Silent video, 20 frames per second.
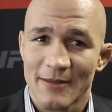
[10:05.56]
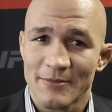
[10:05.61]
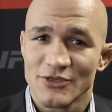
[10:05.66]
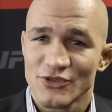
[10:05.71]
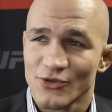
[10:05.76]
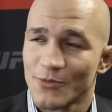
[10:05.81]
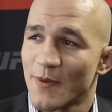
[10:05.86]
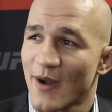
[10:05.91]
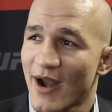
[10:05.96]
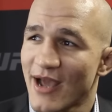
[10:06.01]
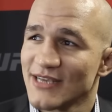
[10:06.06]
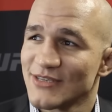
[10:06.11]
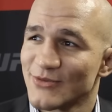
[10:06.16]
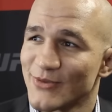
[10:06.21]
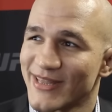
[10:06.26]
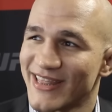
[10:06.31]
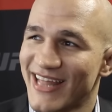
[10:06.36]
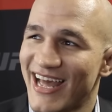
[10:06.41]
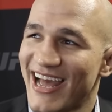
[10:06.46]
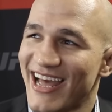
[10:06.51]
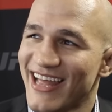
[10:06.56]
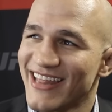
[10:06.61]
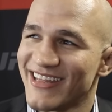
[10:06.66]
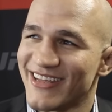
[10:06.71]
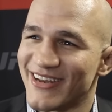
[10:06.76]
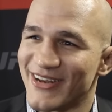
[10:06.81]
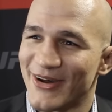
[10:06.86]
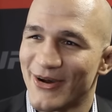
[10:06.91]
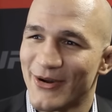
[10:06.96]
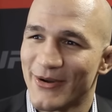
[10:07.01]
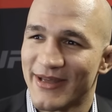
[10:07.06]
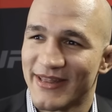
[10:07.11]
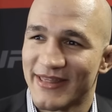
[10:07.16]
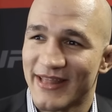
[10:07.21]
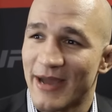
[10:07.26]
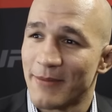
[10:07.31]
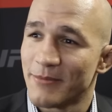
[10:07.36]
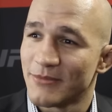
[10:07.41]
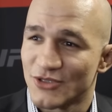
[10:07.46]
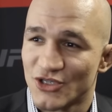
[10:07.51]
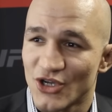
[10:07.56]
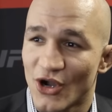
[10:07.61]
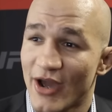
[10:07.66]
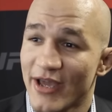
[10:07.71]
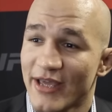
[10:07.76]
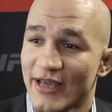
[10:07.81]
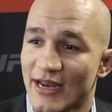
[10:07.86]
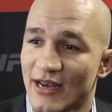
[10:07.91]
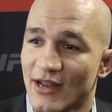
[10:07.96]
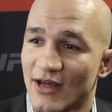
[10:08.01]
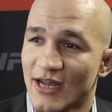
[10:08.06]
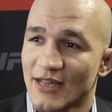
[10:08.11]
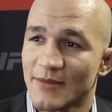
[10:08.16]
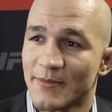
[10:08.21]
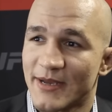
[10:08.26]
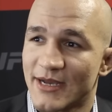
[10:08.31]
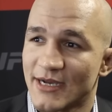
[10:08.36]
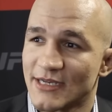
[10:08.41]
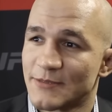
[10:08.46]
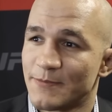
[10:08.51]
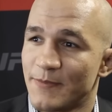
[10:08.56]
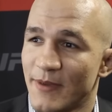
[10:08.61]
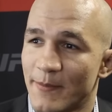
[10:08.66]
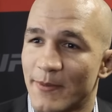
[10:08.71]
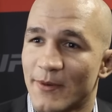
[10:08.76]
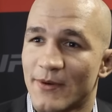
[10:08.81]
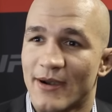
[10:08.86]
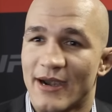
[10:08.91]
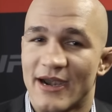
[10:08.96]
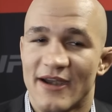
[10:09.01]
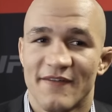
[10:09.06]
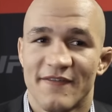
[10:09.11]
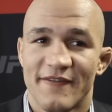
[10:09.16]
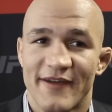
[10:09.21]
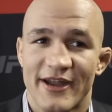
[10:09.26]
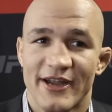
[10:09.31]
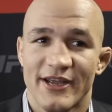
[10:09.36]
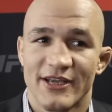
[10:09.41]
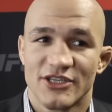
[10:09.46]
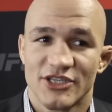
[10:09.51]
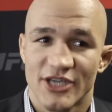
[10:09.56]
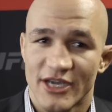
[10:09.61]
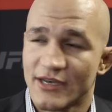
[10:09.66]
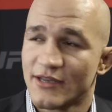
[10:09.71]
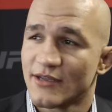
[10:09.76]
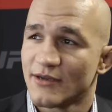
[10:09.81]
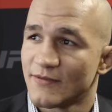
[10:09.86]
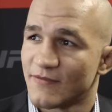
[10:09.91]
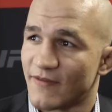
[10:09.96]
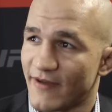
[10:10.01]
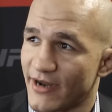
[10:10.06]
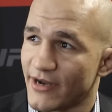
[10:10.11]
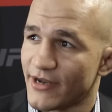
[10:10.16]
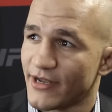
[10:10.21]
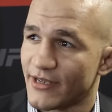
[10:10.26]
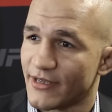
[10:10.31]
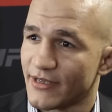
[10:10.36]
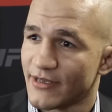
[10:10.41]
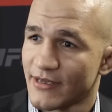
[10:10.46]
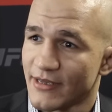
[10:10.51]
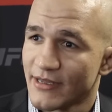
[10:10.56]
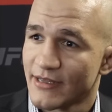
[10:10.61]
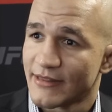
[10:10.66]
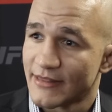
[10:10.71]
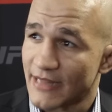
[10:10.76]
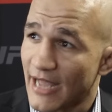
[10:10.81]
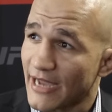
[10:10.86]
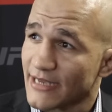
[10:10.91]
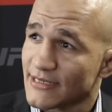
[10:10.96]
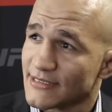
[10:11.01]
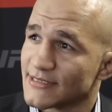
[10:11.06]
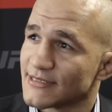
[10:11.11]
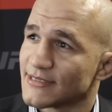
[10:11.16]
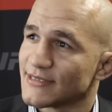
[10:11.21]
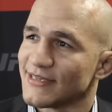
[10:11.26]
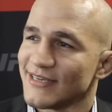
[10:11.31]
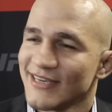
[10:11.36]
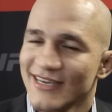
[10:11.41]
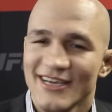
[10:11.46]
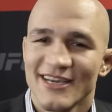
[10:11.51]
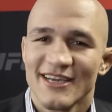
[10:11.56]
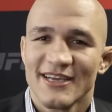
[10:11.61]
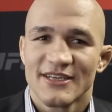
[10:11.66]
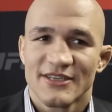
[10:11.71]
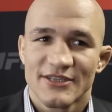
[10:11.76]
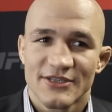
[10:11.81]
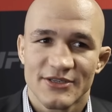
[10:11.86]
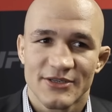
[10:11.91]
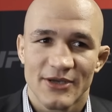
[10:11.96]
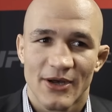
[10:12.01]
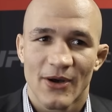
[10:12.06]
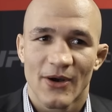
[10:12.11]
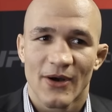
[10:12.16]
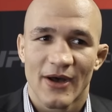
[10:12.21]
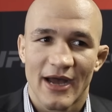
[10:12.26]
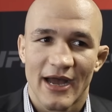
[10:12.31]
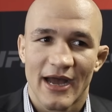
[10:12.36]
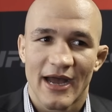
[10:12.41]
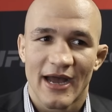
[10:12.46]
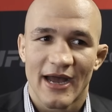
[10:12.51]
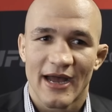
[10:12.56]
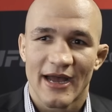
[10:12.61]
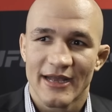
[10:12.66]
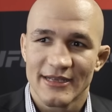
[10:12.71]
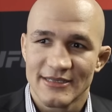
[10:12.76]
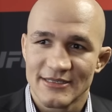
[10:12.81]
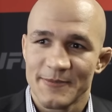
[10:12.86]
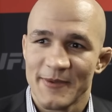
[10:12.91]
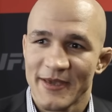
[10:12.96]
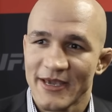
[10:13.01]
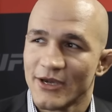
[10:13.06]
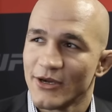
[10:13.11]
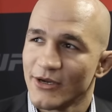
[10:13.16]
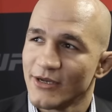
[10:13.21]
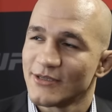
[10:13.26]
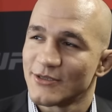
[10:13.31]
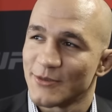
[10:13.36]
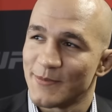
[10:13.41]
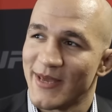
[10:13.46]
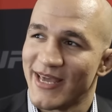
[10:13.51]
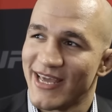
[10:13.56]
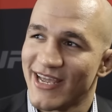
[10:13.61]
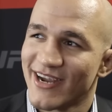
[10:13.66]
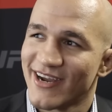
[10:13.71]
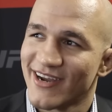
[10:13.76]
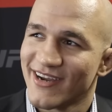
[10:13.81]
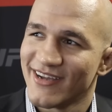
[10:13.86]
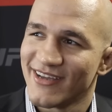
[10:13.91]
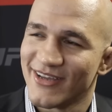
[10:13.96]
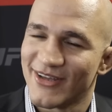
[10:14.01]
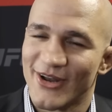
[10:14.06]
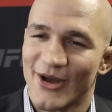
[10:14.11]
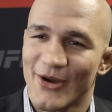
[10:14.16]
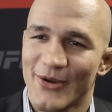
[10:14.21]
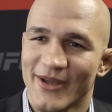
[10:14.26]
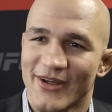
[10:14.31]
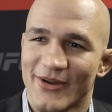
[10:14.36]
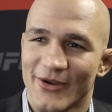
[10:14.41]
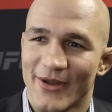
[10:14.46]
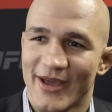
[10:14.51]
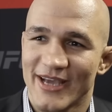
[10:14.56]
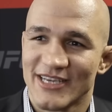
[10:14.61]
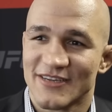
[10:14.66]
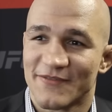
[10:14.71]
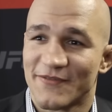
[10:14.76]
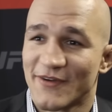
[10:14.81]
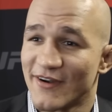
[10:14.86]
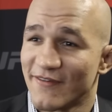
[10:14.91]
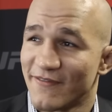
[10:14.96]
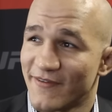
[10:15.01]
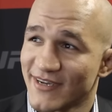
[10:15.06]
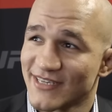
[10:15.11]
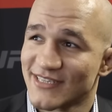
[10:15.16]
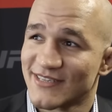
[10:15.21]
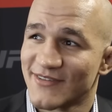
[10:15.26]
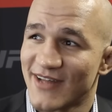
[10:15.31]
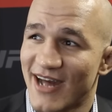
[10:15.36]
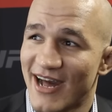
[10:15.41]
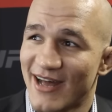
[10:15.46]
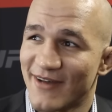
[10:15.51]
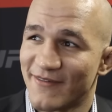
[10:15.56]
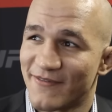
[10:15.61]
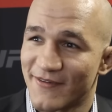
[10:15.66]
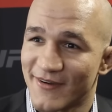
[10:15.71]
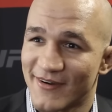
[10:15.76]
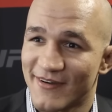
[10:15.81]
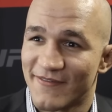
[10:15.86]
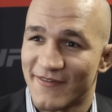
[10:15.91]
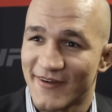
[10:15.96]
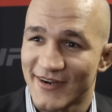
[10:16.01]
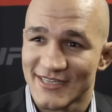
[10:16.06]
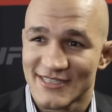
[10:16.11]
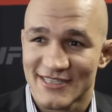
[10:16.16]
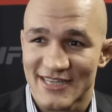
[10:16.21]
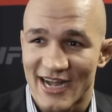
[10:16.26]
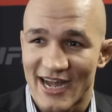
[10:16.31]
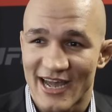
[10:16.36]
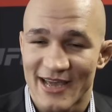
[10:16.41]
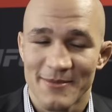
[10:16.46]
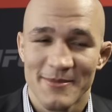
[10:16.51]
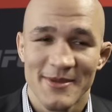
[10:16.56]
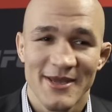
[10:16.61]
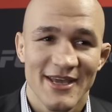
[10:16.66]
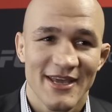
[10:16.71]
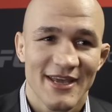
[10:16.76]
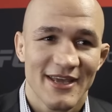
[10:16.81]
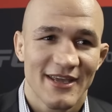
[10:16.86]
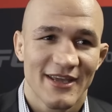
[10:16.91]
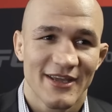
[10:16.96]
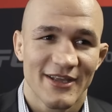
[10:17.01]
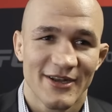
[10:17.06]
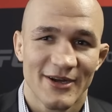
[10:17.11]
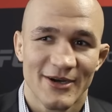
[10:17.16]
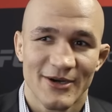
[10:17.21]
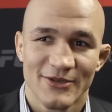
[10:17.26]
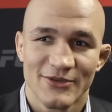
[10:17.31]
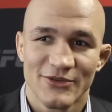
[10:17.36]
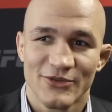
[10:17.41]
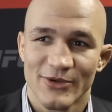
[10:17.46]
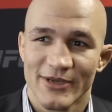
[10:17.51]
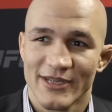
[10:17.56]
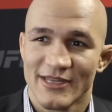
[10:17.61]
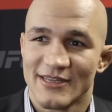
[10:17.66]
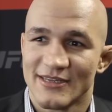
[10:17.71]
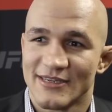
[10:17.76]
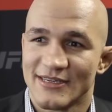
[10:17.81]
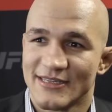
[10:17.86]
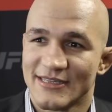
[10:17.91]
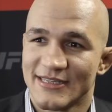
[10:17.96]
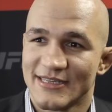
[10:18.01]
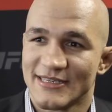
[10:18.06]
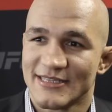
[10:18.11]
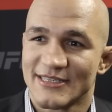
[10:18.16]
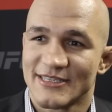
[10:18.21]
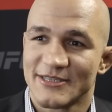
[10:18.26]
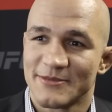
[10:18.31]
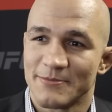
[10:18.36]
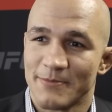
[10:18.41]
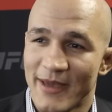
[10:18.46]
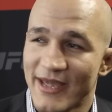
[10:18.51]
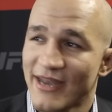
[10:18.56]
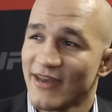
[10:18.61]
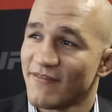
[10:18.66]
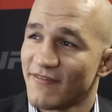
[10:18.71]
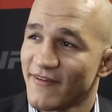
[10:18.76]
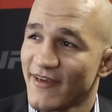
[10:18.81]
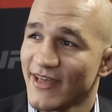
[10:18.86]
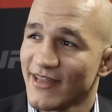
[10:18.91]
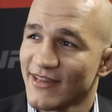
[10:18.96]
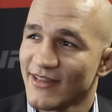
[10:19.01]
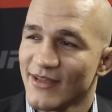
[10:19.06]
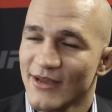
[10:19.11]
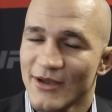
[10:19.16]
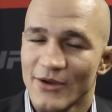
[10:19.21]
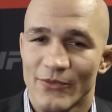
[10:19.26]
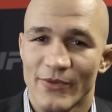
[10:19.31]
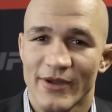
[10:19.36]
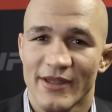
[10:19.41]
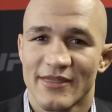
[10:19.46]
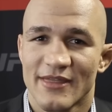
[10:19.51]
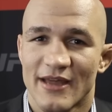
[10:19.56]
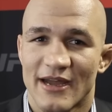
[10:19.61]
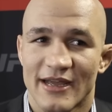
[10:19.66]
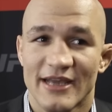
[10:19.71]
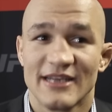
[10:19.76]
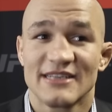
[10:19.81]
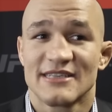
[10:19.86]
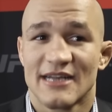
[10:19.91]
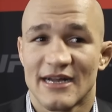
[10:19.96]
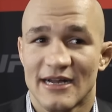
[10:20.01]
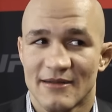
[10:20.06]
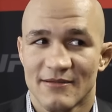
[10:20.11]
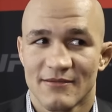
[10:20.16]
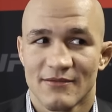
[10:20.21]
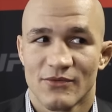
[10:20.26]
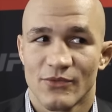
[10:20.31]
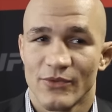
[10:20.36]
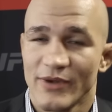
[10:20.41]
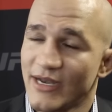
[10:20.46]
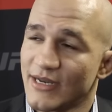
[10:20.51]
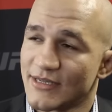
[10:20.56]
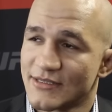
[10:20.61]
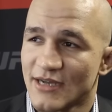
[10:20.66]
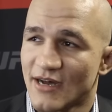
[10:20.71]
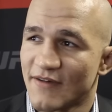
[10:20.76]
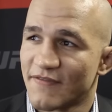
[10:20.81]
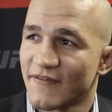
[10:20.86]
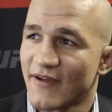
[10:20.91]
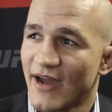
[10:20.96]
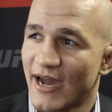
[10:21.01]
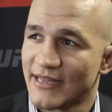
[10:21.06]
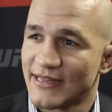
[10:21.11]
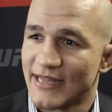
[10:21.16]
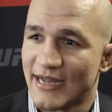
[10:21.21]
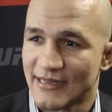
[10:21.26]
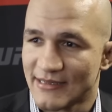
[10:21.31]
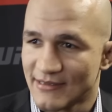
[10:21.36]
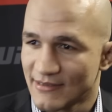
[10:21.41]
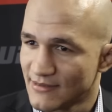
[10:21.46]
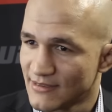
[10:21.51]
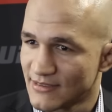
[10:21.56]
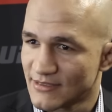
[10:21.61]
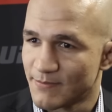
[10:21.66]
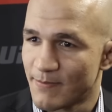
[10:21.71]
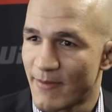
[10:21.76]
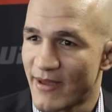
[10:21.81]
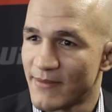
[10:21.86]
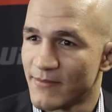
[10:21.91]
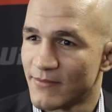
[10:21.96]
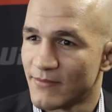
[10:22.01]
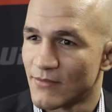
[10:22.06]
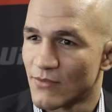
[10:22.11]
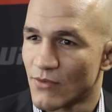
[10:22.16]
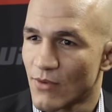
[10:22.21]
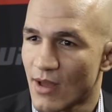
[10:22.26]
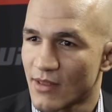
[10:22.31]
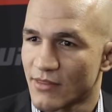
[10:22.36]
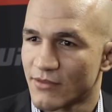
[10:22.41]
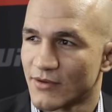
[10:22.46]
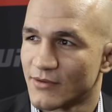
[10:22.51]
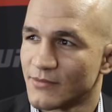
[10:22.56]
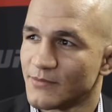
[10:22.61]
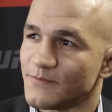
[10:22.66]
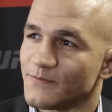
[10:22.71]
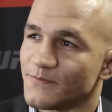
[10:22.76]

am surprised with that, you know, and I'm enjoying a lot because people are very gentle, very nice. So uh, it's been good to be here, you know, in Croatia for the first time, for the first time, you know, doing the, this main event with against a really tough guy that is Ben Rothwell.